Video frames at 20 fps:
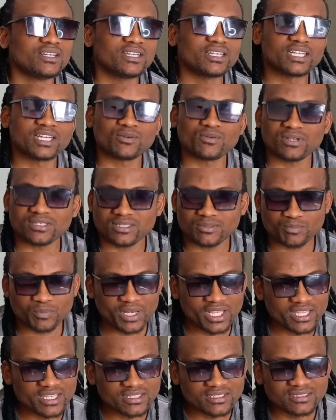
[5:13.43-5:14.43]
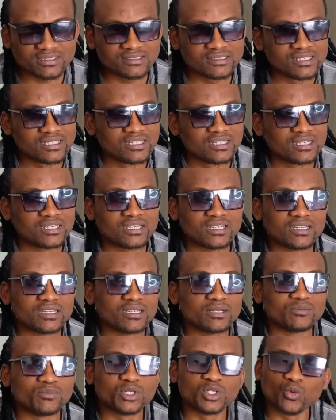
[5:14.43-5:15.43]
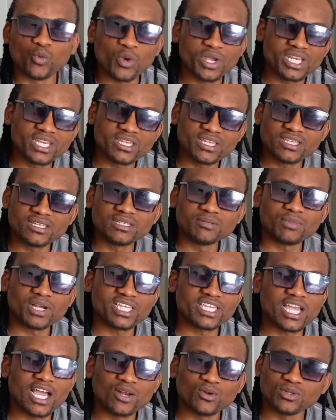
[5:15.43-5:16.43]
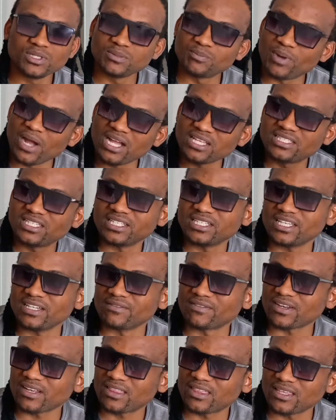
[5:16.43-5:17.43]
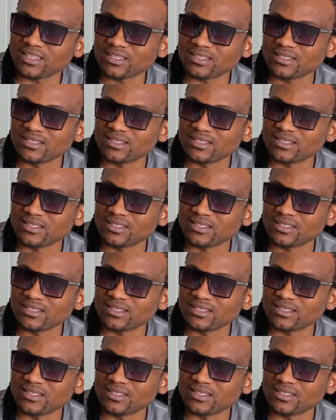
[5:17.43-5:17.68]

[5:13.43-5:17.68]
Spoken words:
and I was playing modi wedding, manyalo, the party and everything.